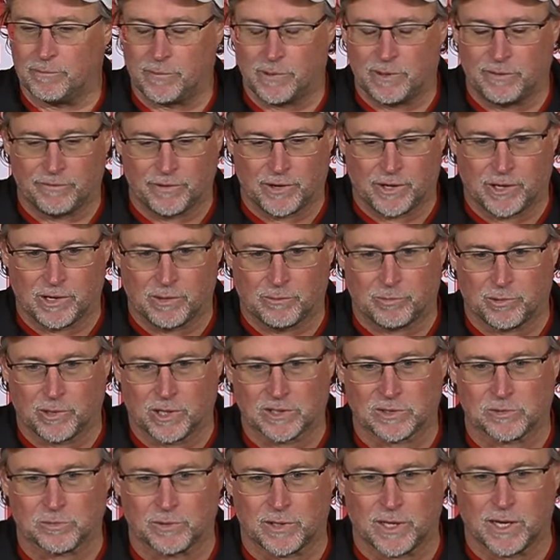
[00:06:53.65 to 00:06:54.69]
Been very
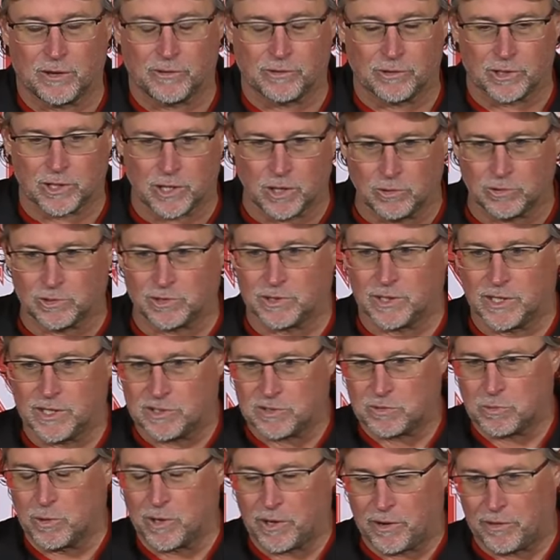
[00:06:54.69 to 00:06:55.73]
impressed with how they're coaching
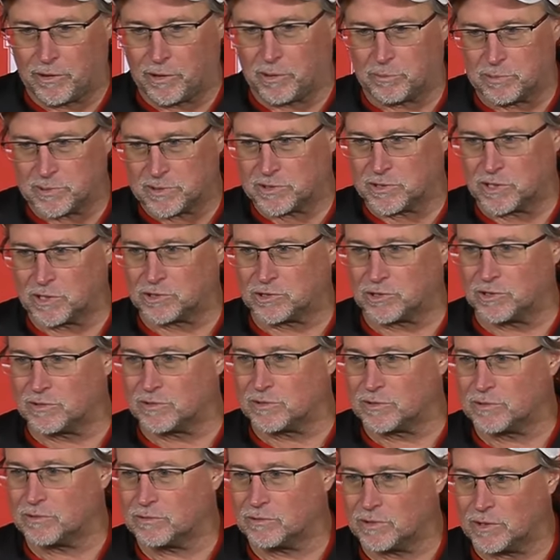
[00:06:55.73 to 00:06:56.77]
each one of their
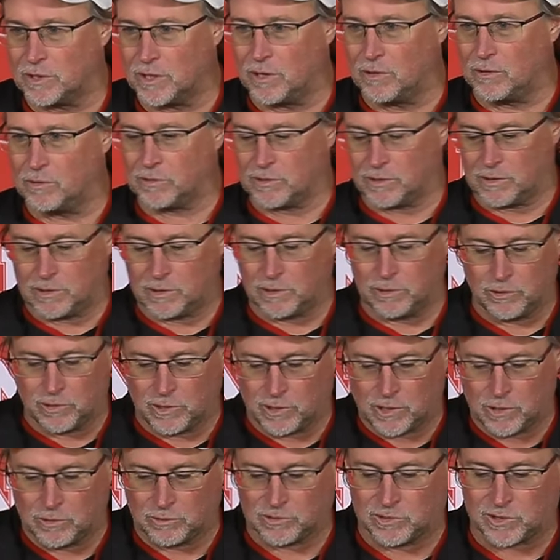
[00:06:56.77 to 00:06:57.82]
positions, you know,
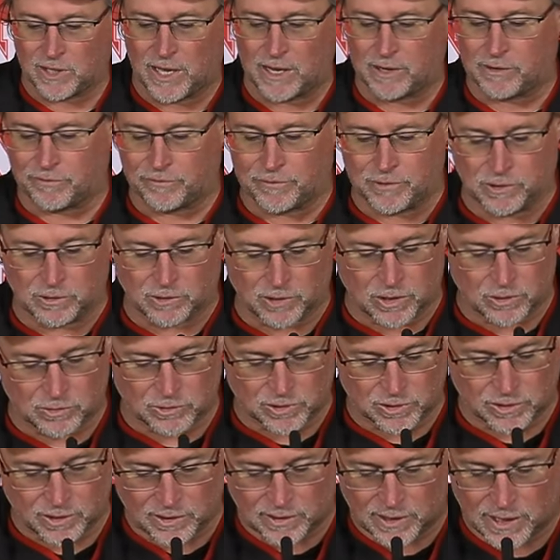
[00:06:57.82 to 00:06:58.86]
including Coach Satterfield
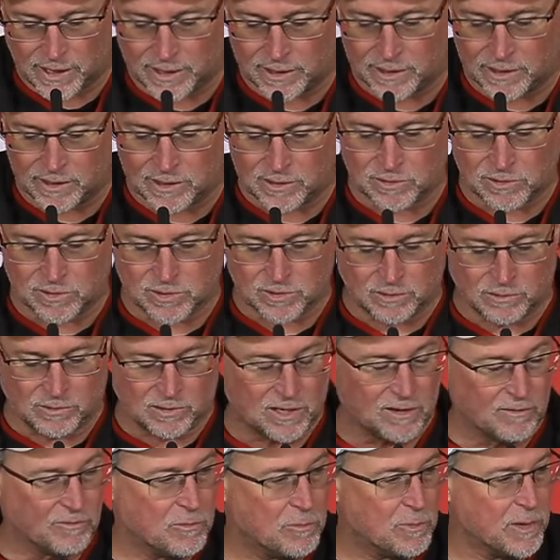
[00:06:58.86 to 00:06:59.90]
coaching the tight ends
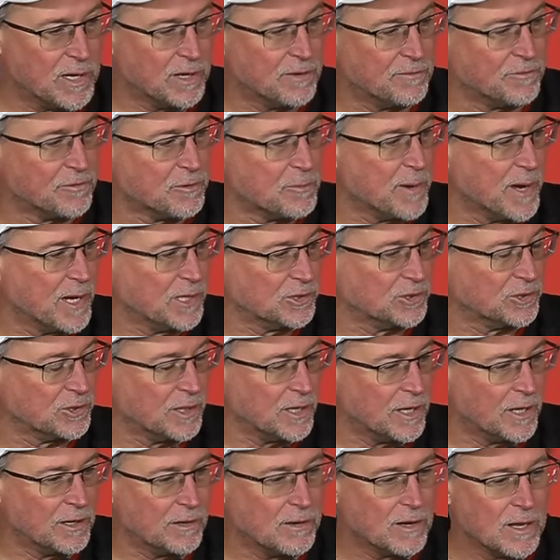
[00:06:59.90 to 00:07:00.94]
and giving me
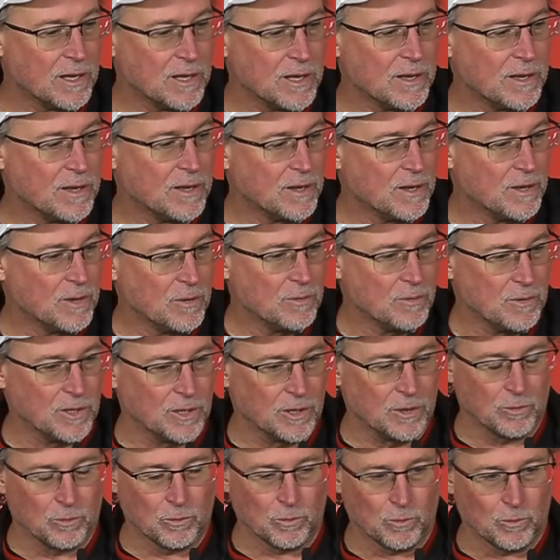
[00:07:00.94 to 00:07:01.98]
information on,
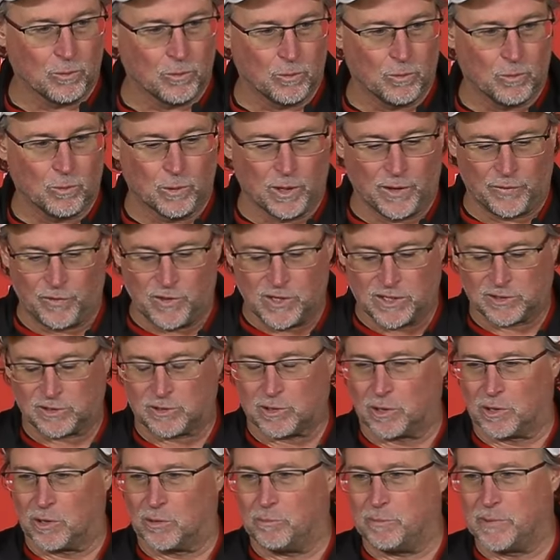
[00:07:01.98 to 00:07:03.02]
you know, what this
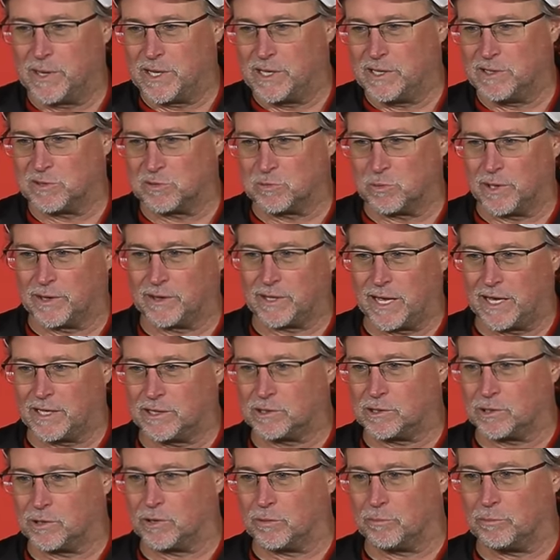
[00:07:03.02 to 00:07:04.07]
term means, what
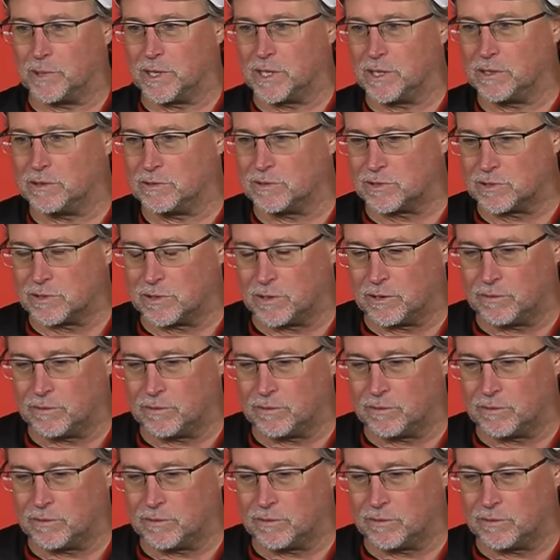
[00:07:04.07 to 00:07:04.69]
that term means.